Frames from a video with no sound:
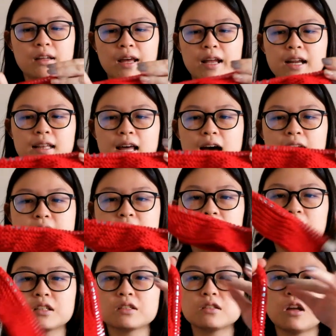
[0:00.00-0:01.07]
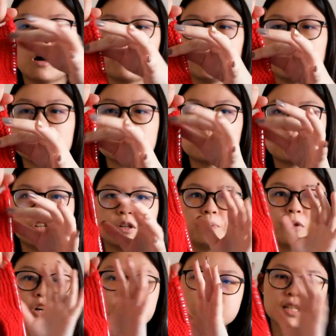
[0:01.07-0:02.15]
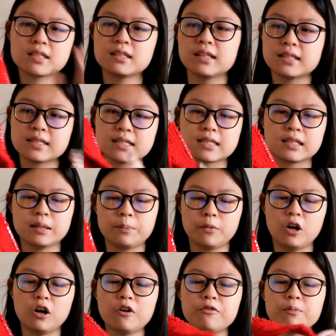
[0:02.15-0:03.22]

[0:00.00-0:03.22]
and it acts like a stopper so your project doesn't slip off.